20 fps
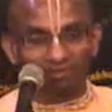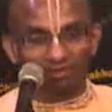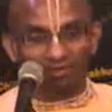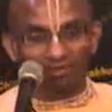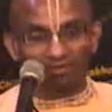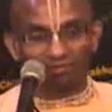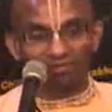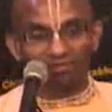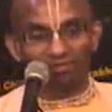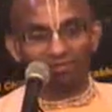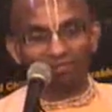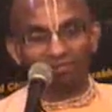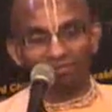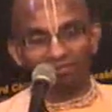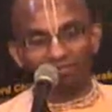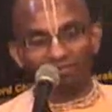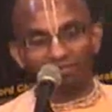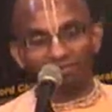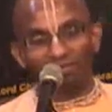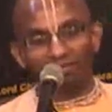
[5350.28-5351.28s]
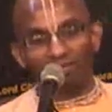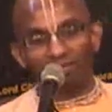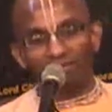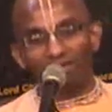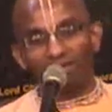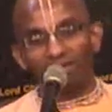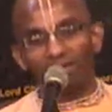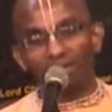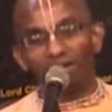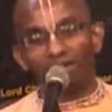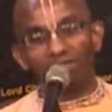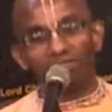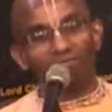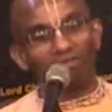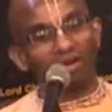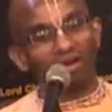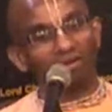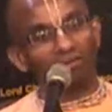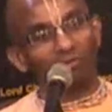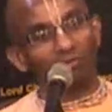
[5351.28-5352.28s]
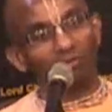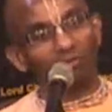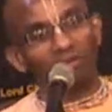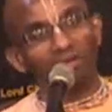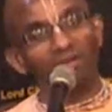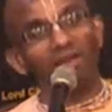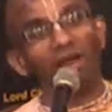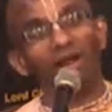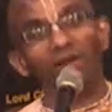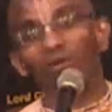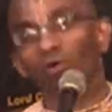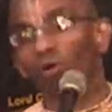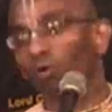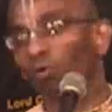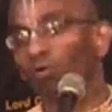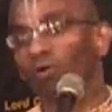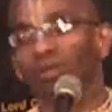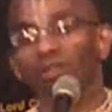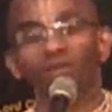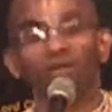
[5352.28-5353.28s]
isn't it? And in fact, you know, he had not only